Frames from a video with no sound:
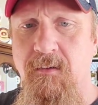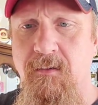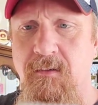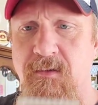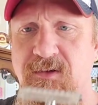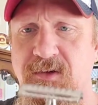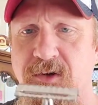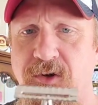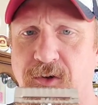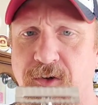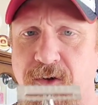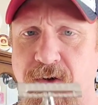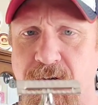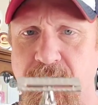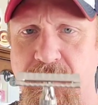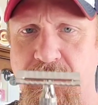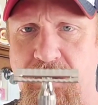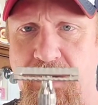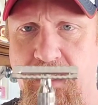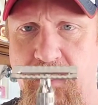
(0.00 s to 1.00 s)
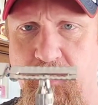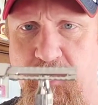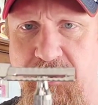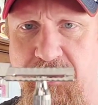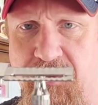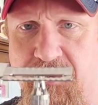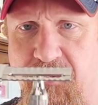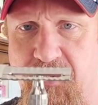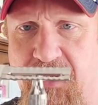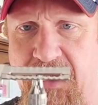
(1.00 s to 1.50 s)
So you could put the
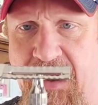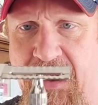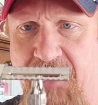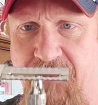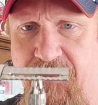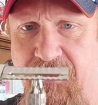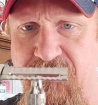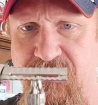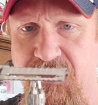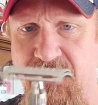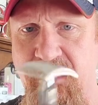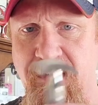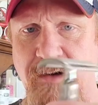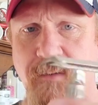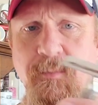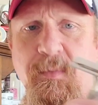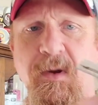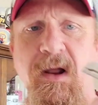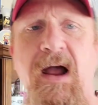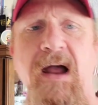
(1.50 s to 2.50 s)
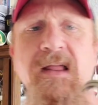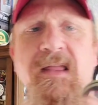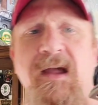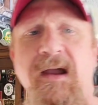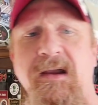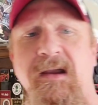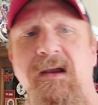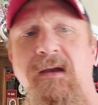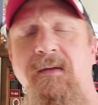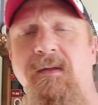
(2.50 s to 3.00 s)
three and a half inch on here, but I
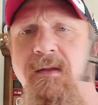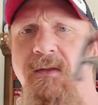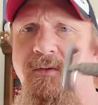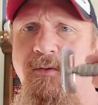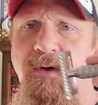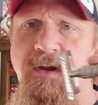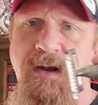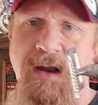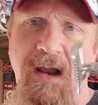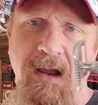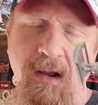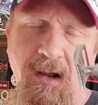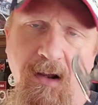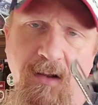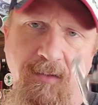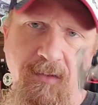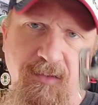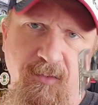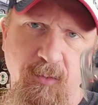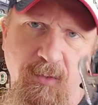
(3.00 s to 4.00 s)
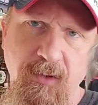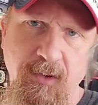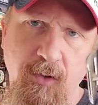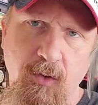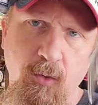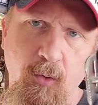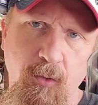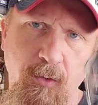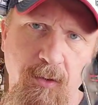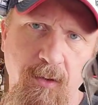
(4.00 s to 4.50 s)
like the three and a, uh, three and a
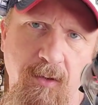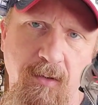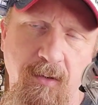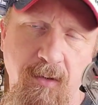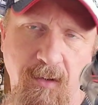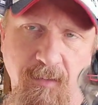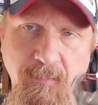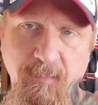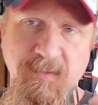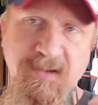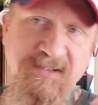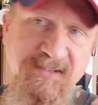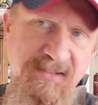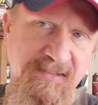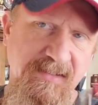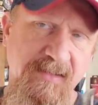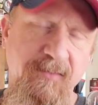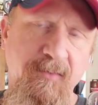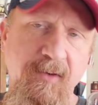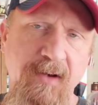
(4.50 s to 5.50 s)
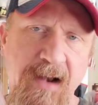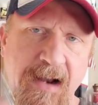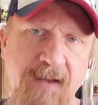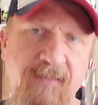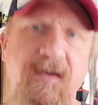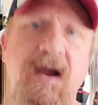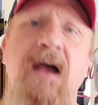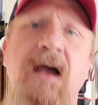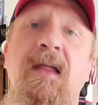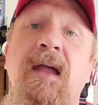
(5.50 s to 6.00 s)
quarter, or this is a three and a
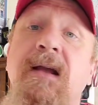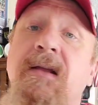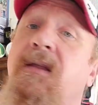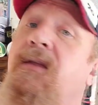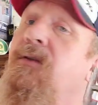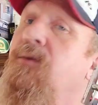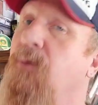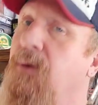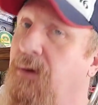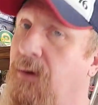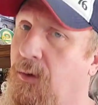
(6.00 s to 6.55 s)
half. I like the three and a